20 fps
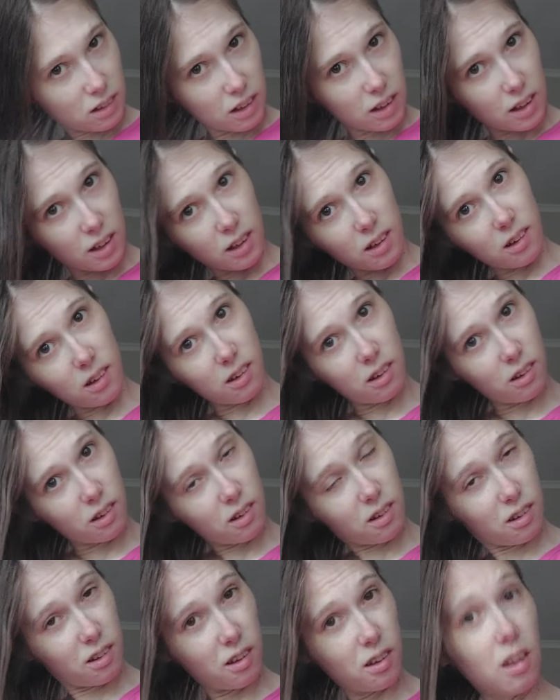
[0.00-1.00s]
and
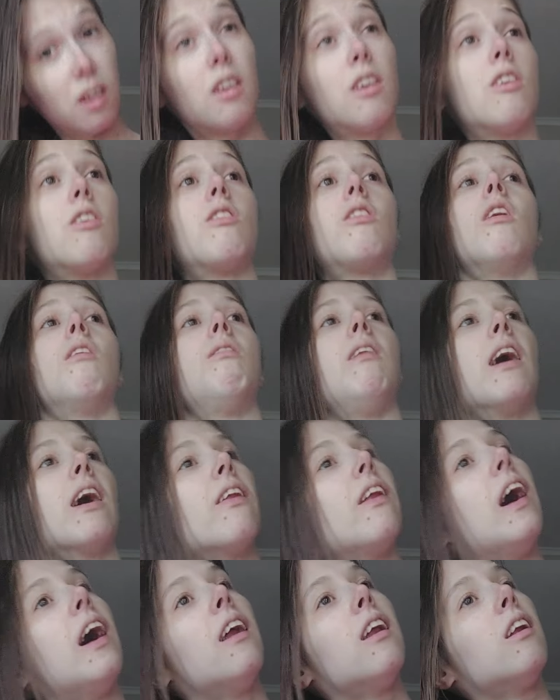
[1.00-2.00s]
stuff like
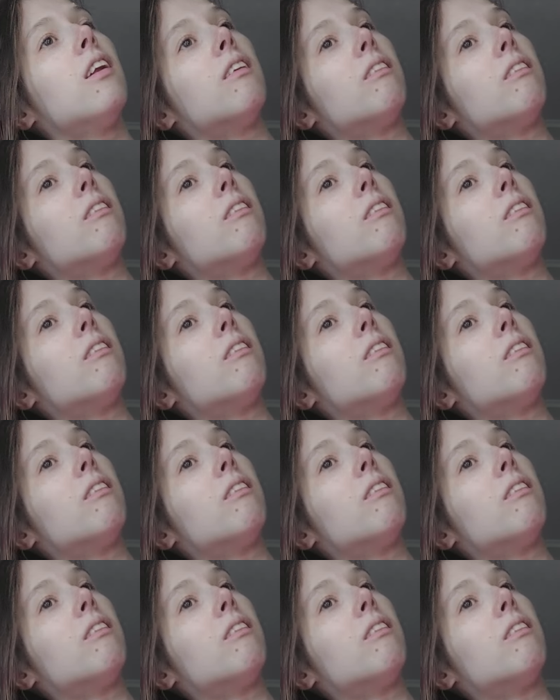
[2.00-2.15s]
that.